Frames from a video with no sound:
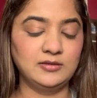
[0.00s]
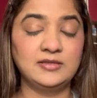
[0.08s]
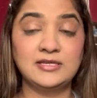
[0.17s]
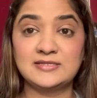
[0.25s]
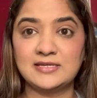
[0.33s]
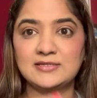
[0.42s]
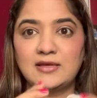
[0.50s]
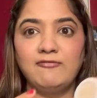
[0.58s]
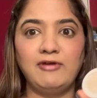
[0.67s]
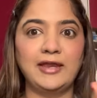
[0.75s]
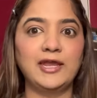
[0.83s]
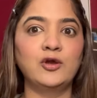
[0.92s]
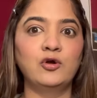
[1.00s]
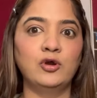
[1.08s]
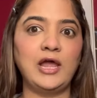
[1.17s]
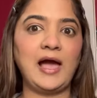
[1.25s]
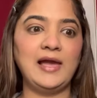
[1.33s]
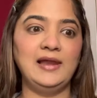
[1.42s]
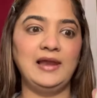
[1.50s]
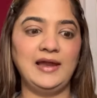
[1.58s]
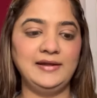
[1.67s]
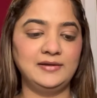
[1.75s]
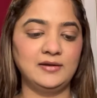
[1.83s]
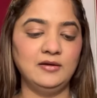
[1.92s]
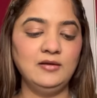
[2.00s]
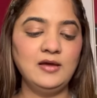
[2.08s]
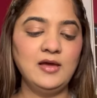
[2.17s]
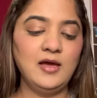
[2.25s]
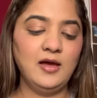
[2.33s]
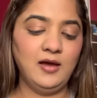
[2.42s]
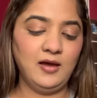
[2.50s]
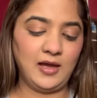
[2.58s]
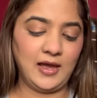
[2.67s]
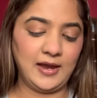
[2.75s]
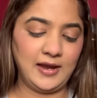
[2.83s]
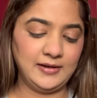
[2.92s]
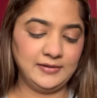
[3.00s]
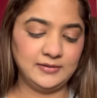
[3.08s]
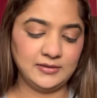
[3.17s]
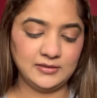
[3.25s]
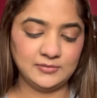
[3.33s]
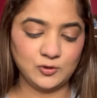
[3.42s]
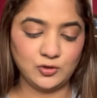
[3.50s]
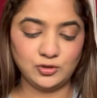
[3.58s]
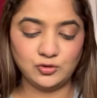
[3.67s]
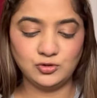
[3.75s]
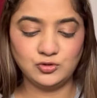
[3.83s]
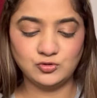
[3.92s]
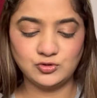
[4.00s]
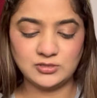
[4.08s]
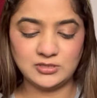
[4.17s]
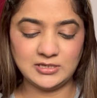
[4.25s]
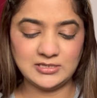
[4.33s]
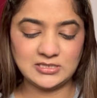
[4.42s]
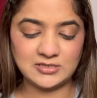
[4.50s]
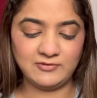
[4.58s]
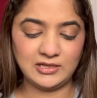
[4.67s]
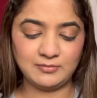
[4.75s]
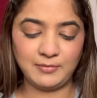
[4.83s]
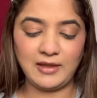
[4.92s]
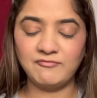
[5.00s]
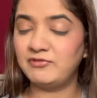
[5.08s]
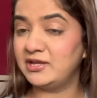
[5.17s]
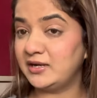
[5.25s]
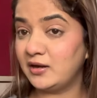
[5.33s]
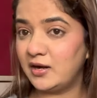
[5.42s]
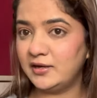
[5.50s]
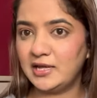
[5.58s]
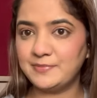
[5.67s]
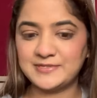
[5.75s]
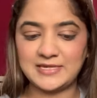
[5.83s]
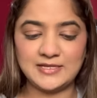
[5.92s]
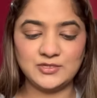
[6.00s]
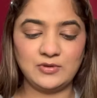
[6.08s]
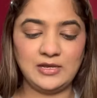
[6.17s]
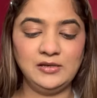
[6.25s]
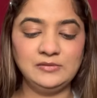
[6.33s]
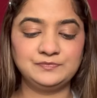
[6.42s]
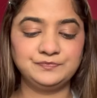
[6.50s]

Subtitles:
This is a very good highlighter, and I'm going to use this with my fingertips as well.